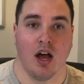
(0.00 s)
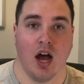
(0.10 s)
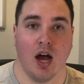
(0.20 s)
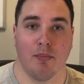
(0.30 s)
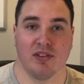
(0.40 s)

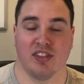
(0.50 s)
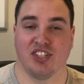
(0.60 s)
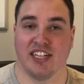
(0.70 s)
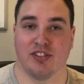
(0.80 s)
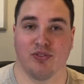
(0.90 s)
But the
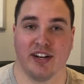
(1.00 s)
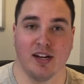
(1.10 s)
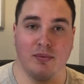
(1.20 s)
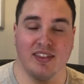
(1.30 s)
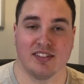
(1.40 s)
Chase
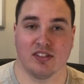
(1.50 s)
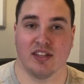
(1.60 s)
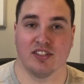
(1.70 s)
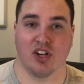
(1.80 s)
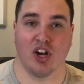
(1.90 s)
Freedom,
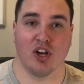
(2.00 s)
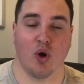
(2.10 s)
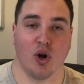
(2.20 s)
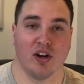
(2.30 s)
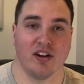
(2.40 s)
this current
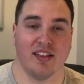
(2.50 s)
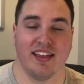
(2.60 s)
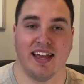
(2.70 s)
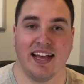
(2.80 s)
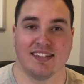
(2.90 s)
quarter,
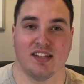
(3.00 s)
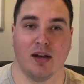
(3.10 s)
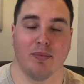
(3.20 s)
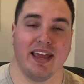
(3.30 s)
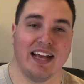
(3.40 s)
it has
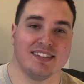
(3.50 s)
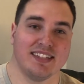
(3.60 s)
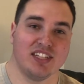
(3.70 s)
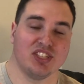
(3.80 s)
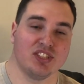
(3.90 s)
gas
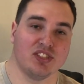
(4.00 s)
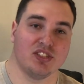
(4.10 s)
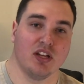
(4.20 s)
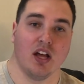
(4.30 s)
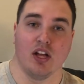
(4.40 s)

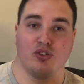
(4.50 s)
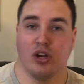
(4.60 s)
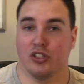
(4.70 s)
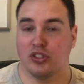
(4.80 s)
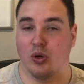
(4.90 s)
stations,
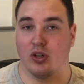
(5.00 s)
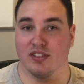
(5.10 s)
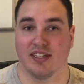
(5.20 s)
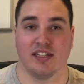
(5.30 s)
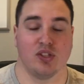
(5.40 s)

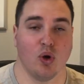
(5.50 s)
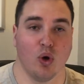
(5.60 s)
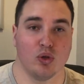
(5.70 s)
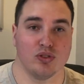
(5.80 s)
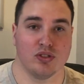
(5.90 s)
drugstores, and
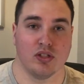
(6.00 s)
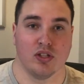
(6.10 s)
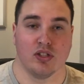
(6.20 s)
tolls.